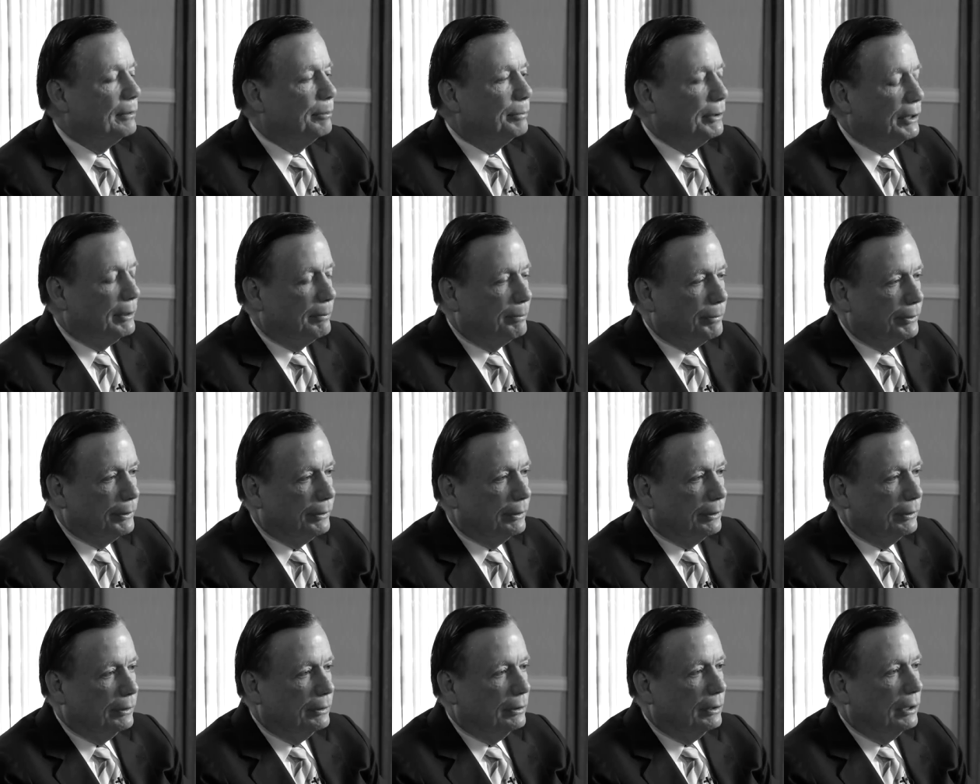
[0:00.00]
the
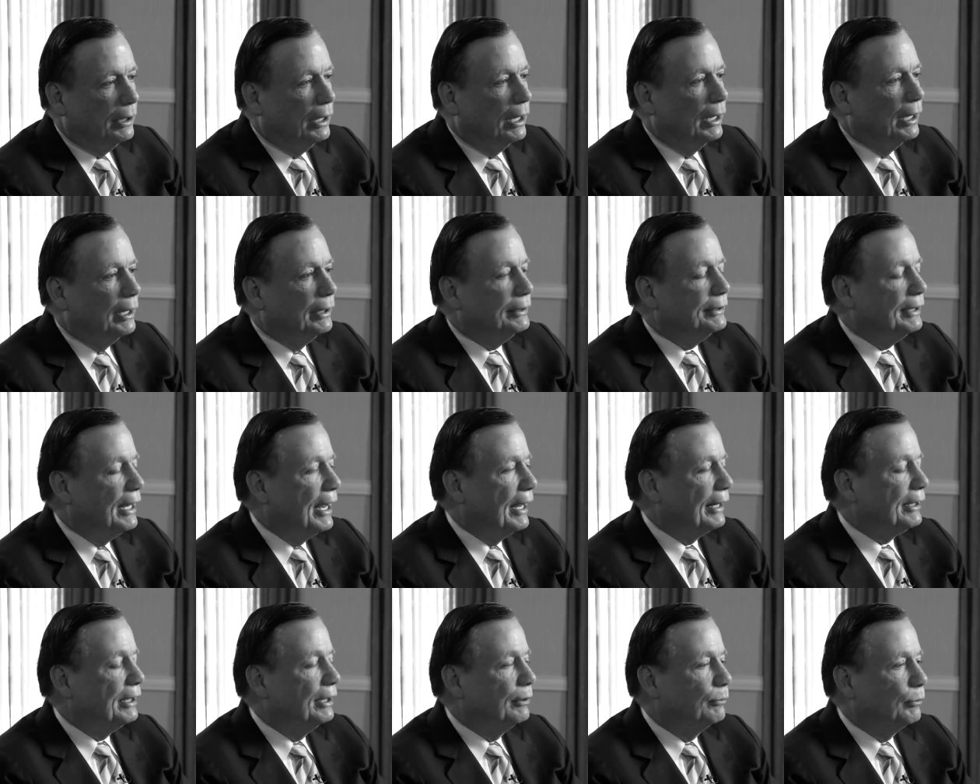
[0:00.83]
people, uh,
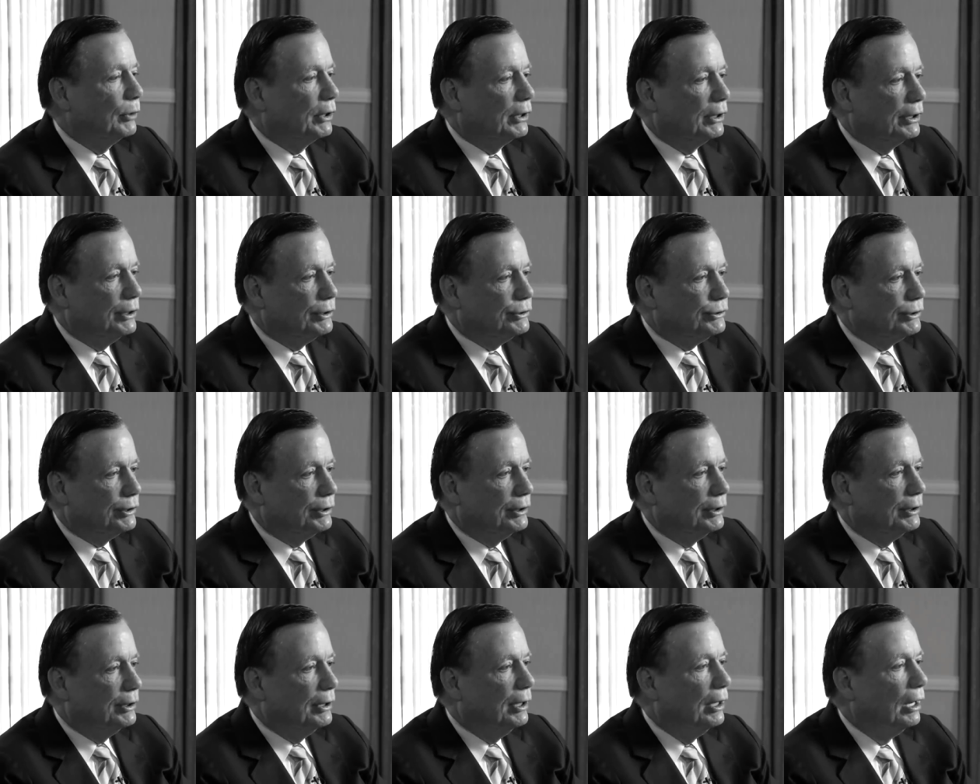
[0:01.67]
attacking
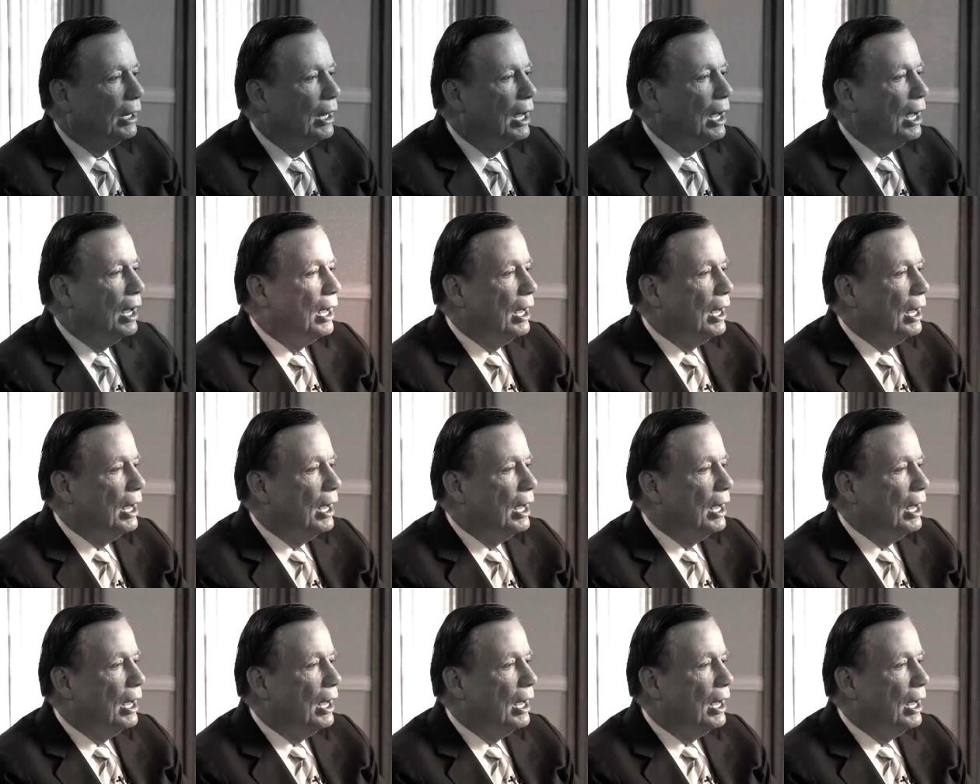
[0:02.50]
religion,